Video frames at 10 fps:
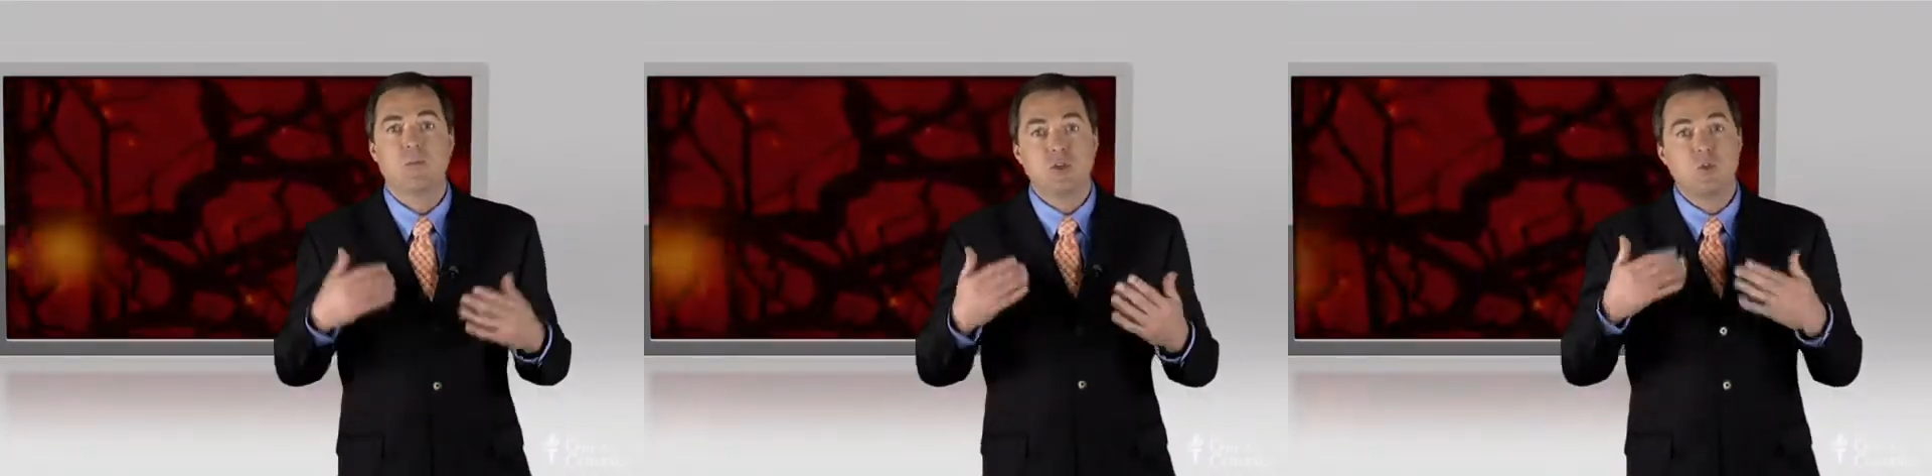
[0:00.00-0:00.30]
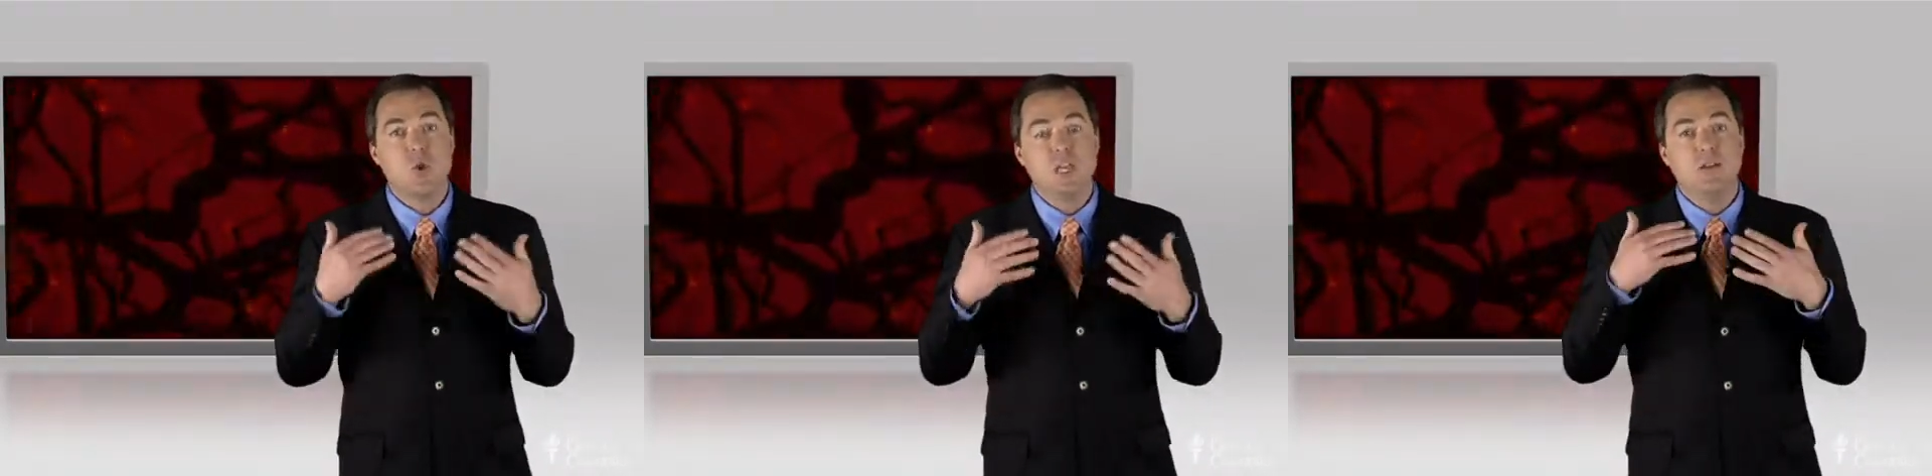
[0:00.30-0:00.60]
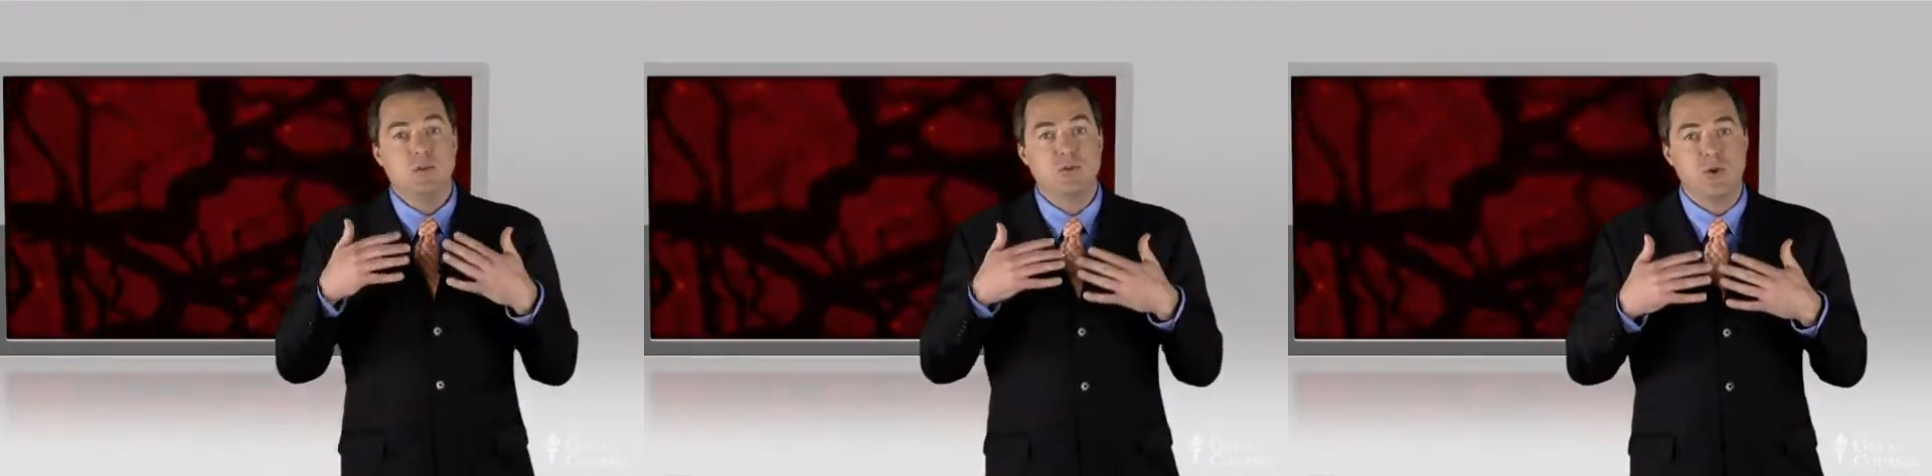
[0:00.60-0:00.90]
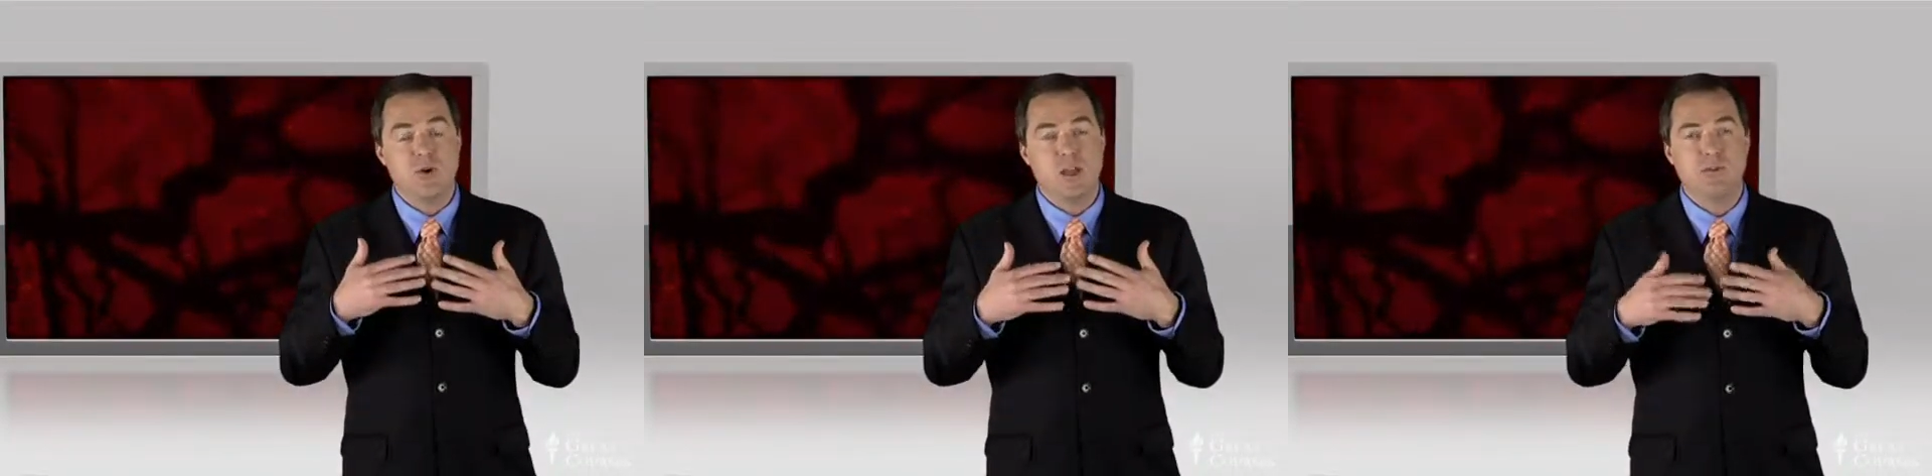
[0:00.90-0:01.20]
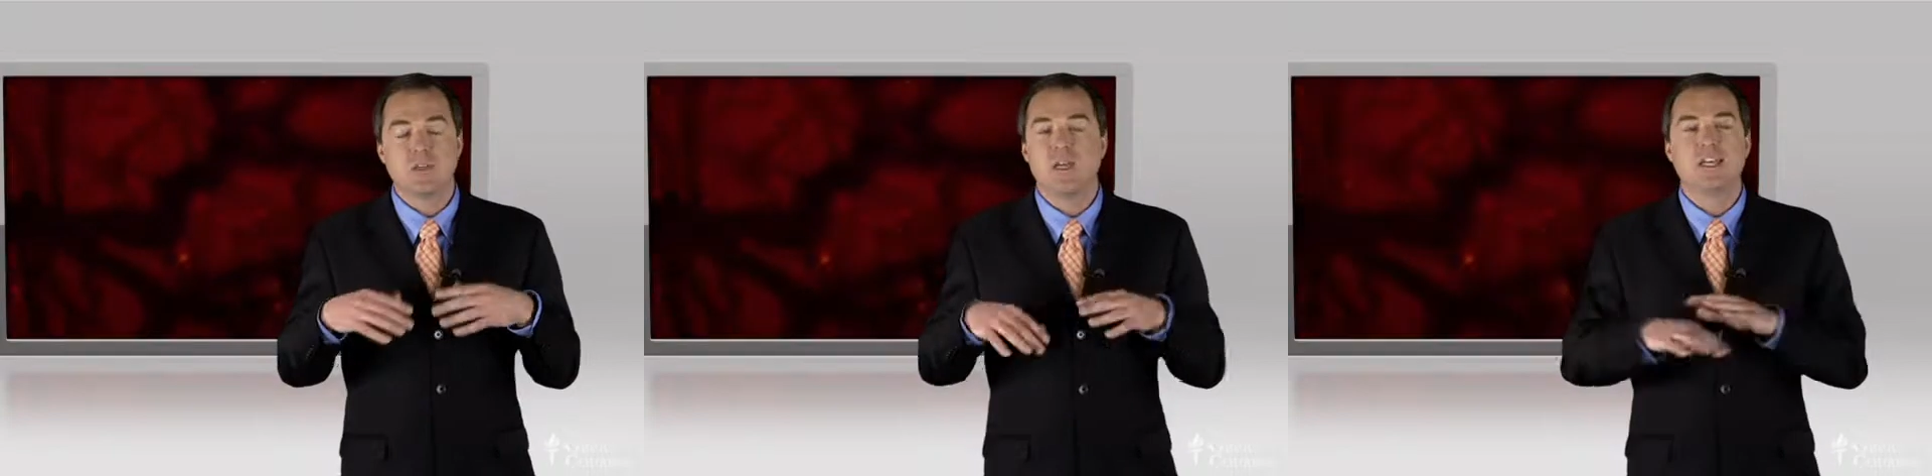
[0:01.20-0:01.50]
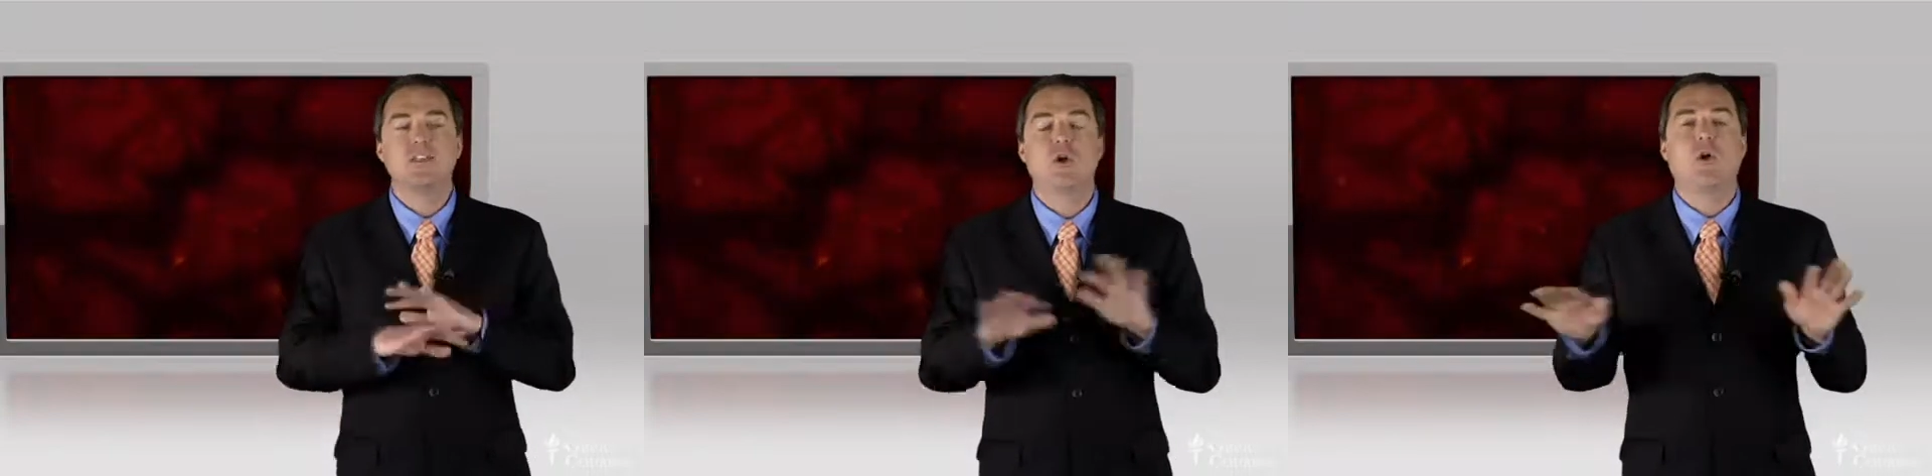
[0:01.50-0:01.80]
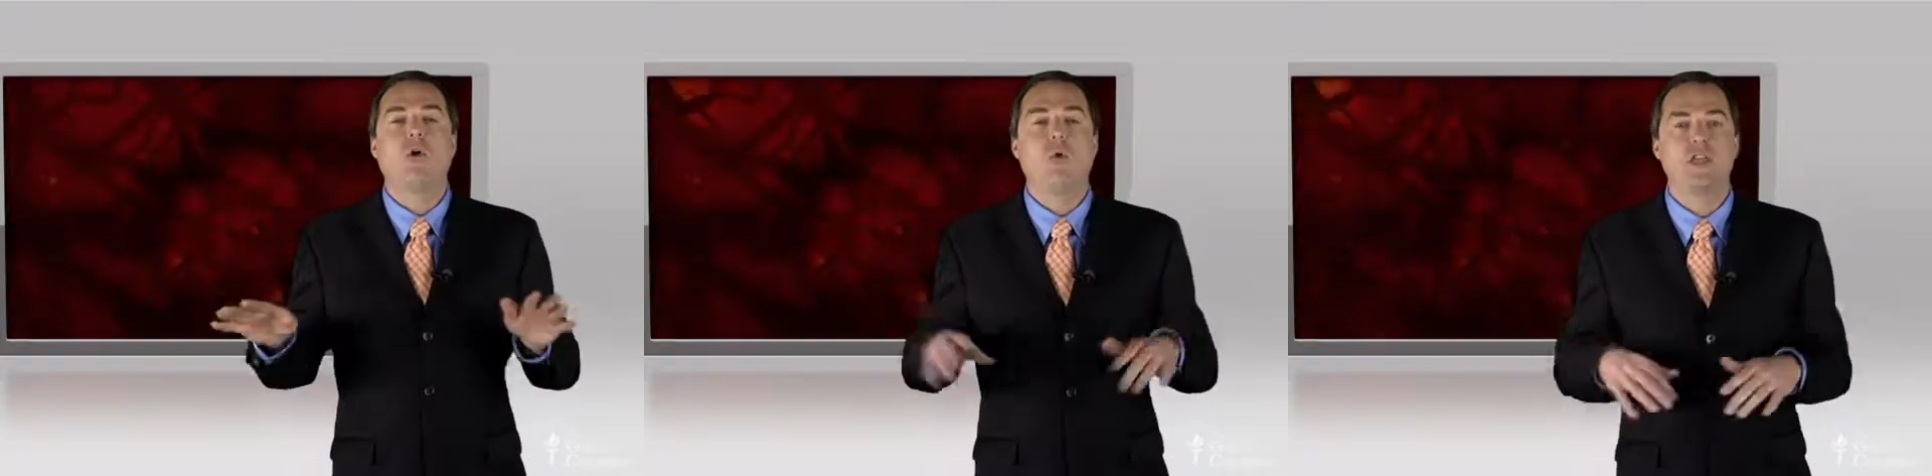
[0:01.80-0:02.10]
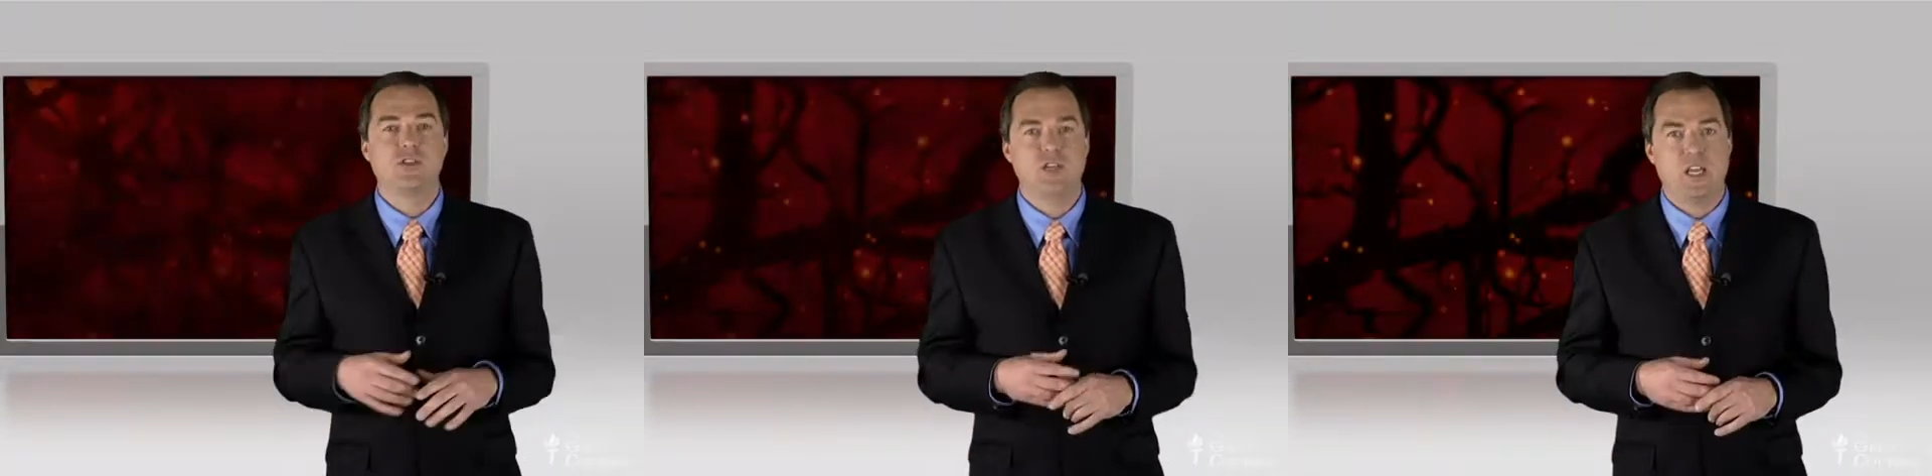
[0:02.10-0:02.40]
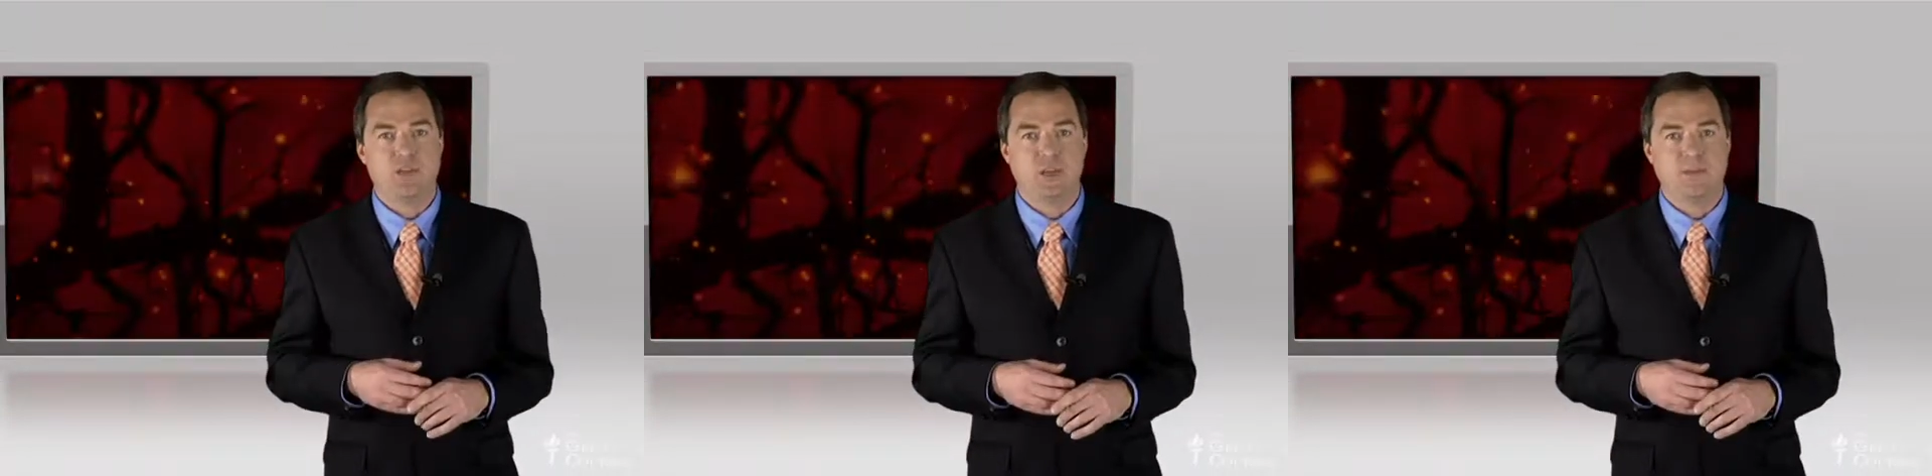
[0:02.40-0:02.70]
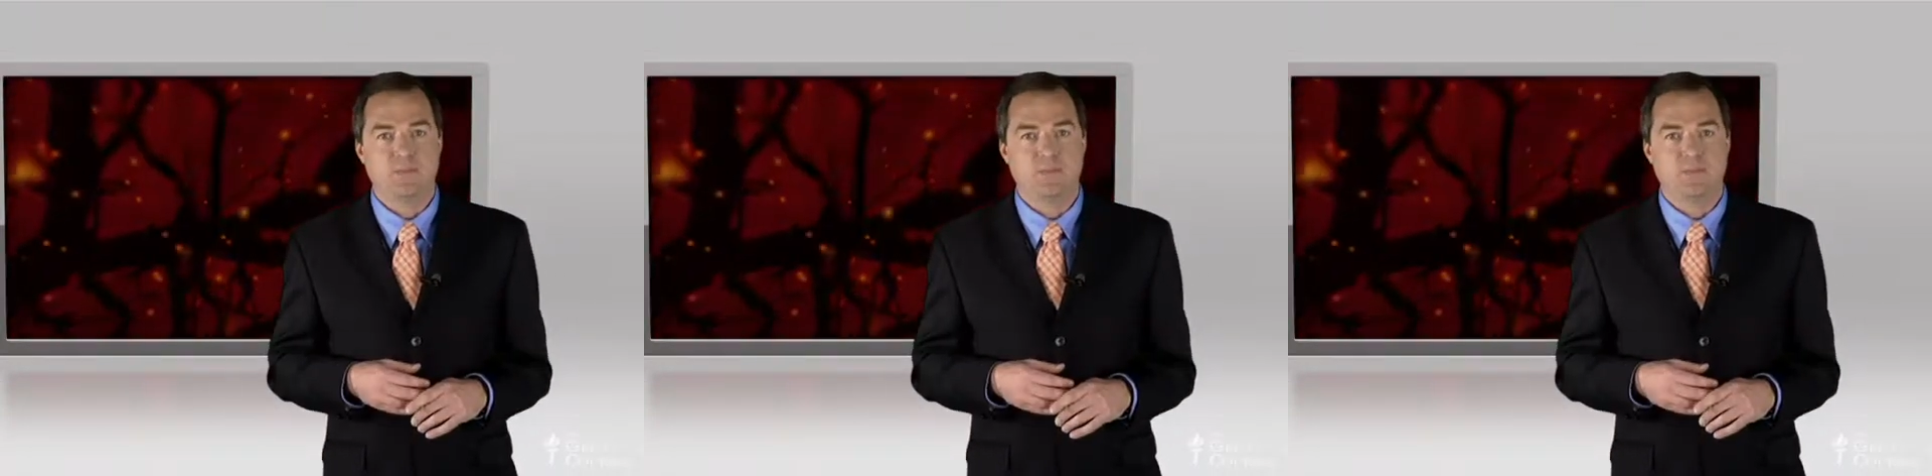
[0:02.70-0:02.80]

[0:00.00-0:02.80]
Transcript: between those neurons is always changing.